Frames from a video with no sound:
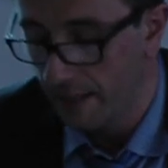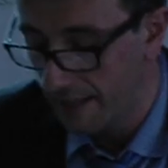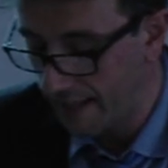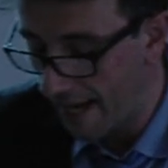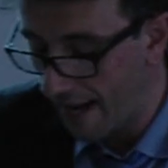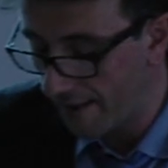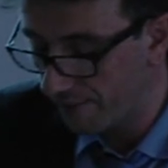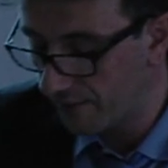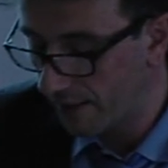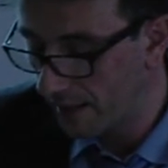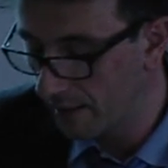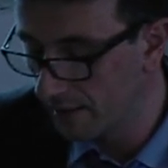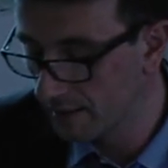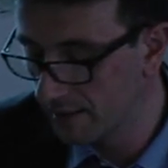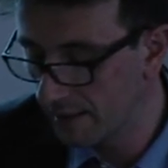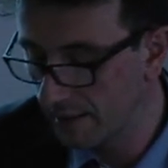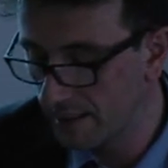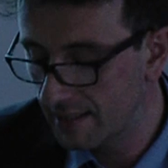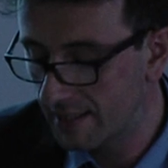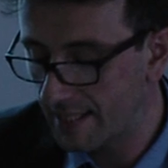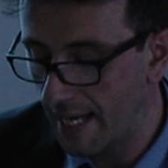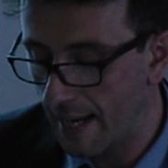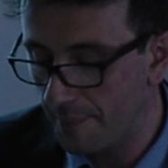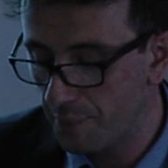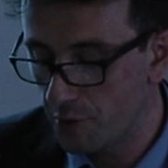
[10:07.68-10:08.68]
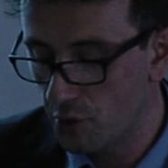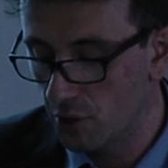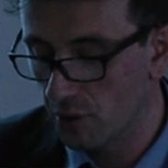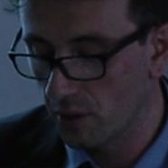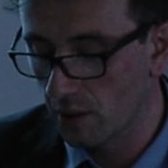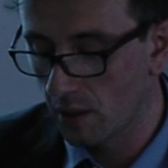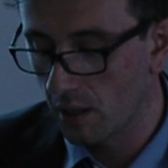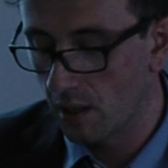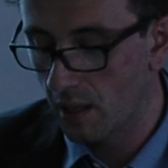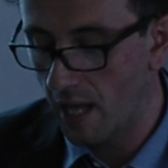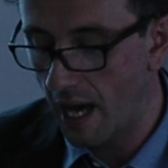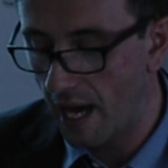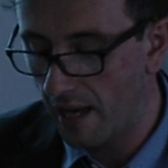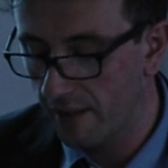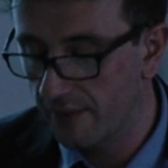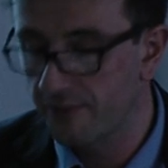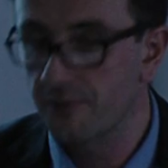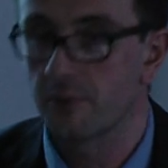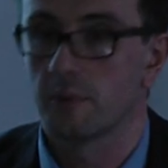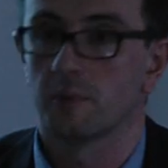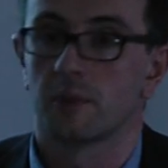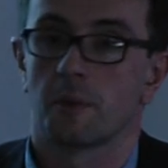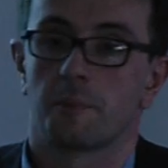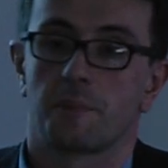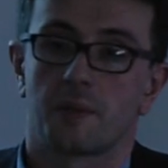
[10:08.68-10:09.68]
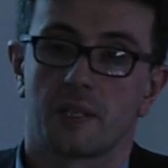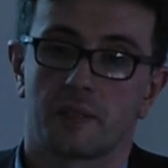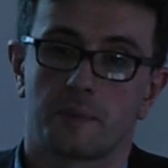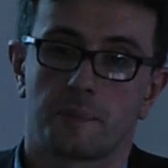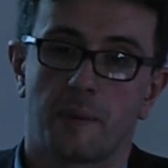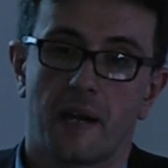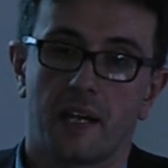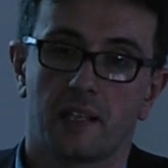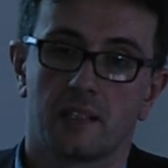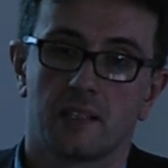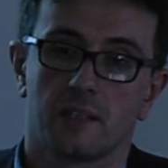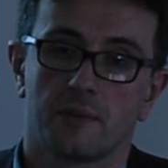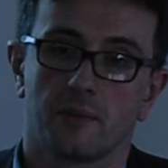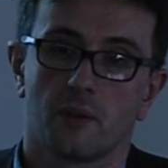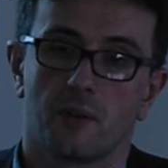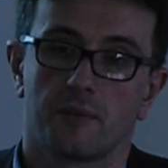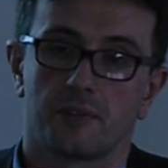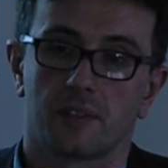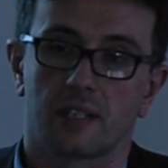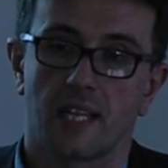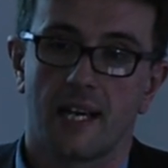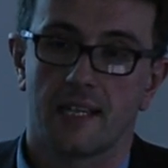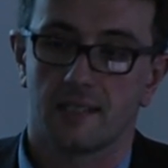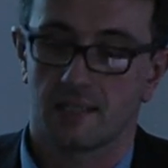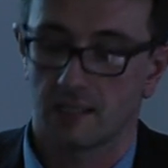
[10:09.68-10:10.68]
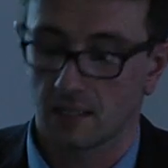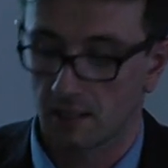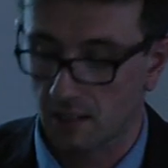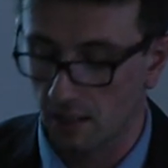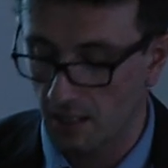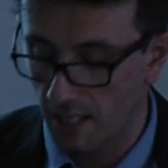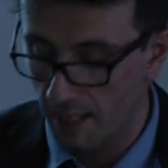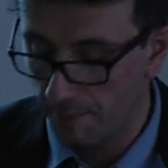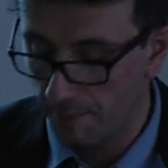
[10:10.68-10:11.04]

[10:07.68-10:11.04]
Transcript: have an exceptional length from the perspective of classical